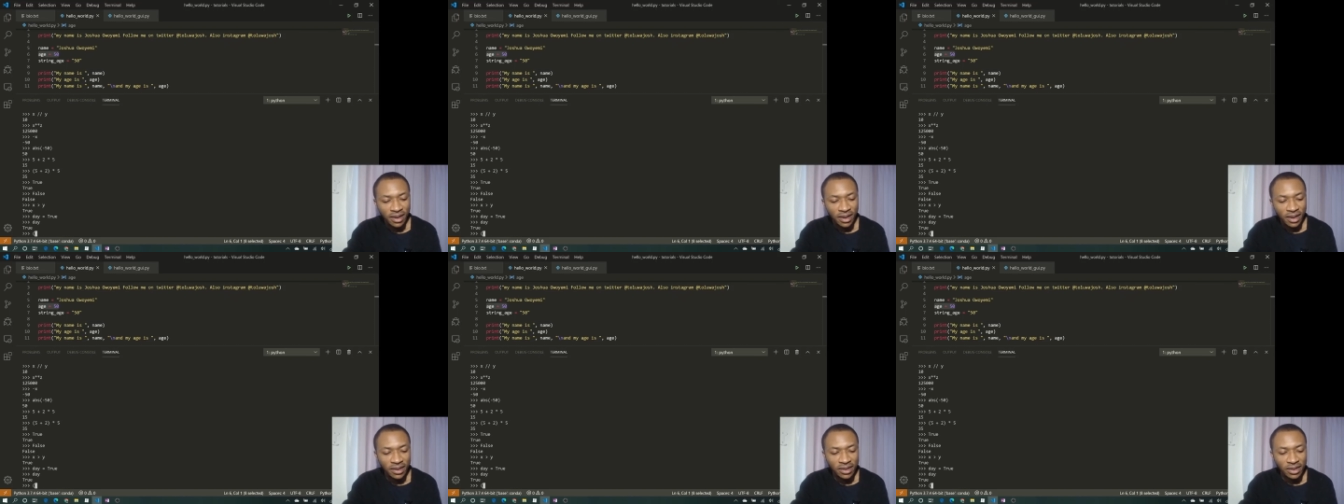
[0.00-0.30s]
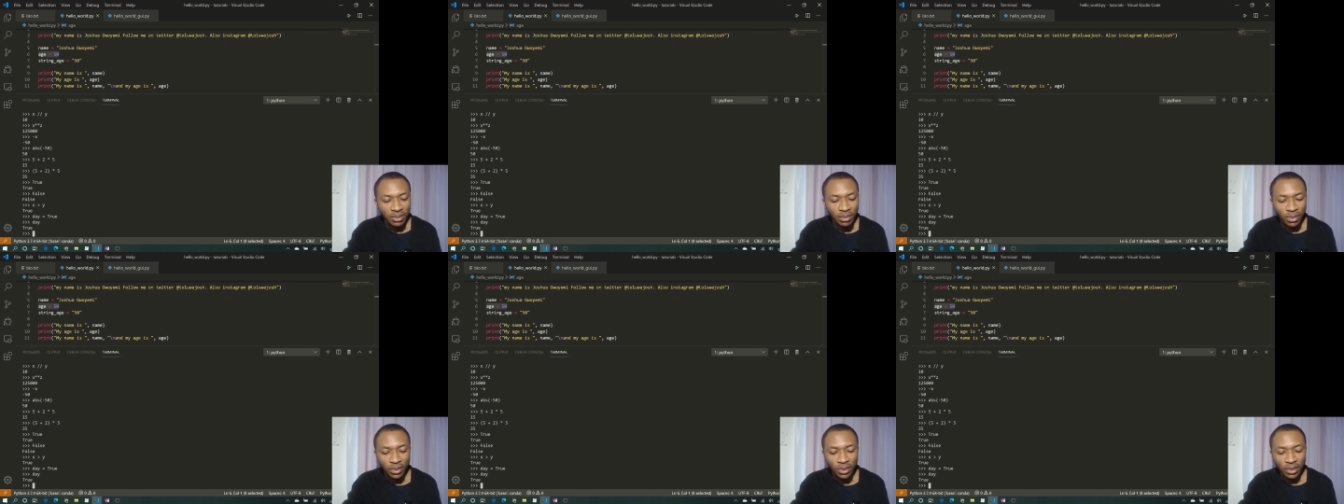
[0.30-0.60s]

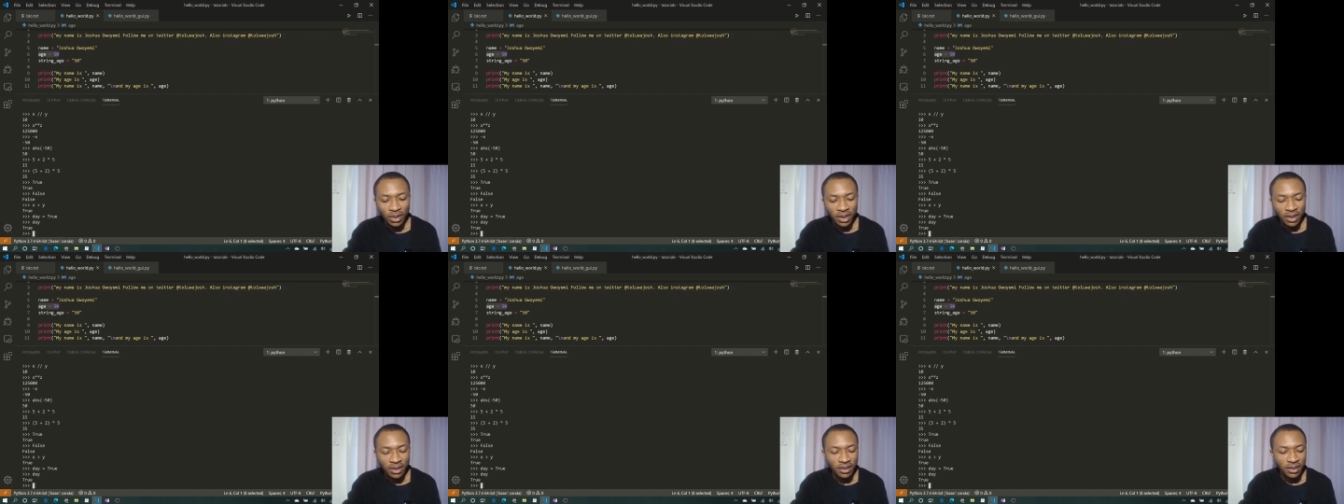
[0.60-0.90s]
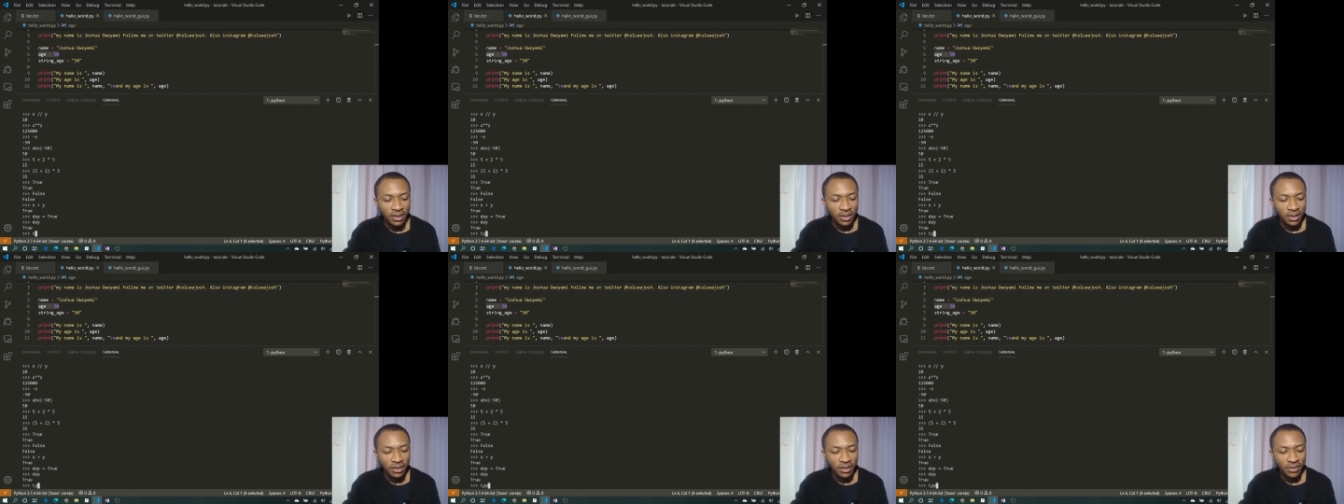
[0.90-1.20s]
Boolean
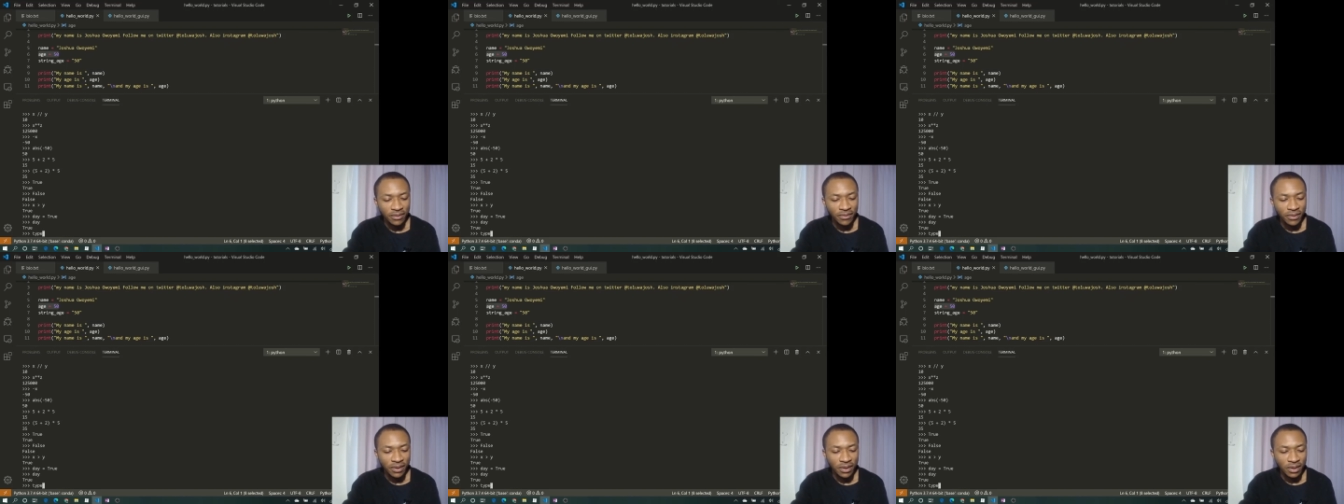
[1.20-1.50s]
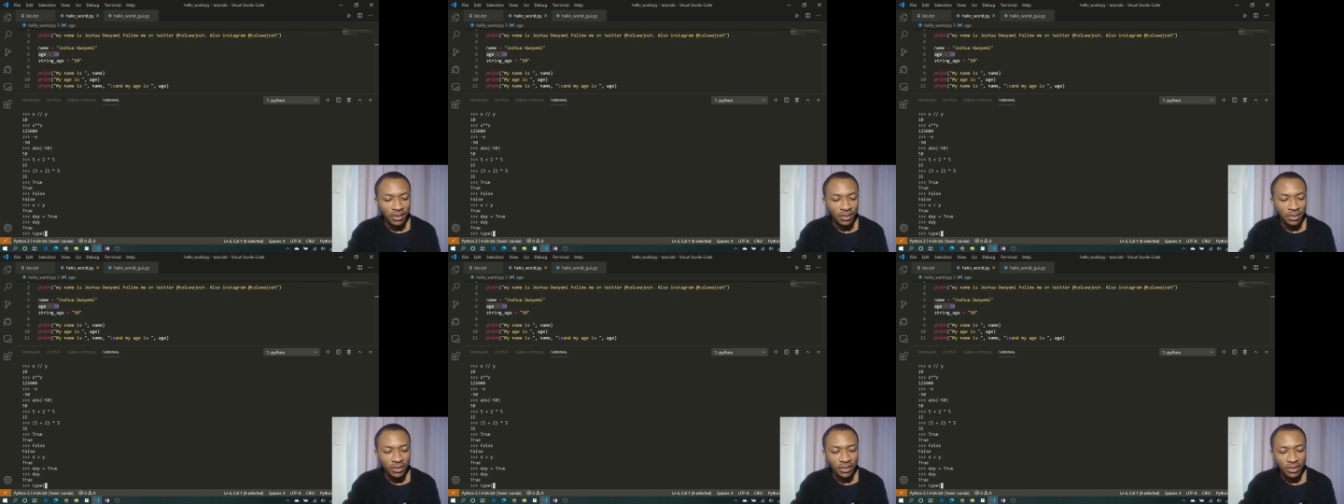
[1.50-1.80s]

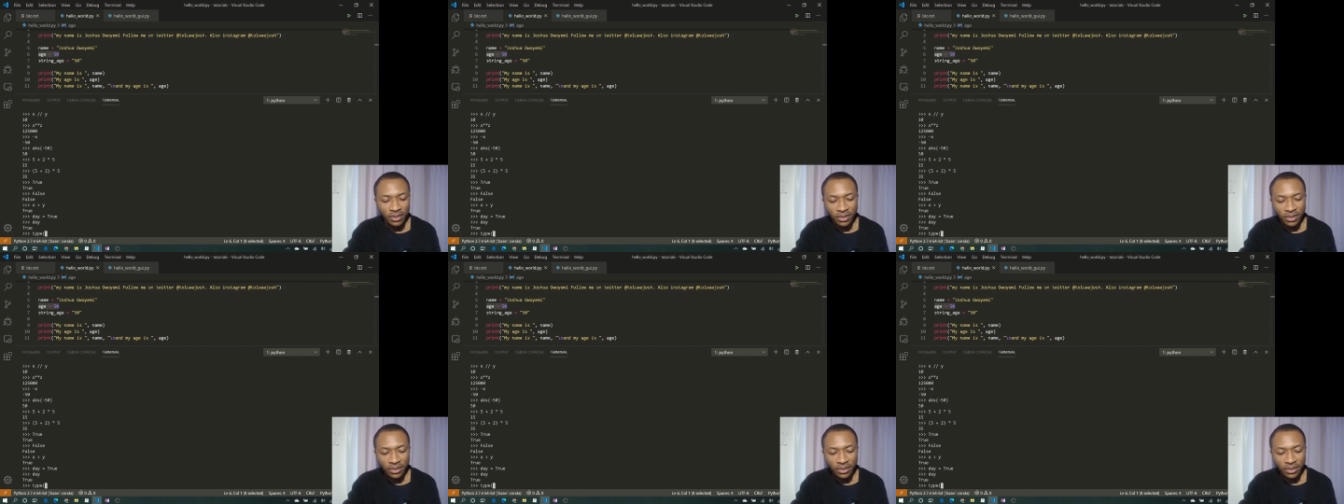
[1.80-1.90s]
variable.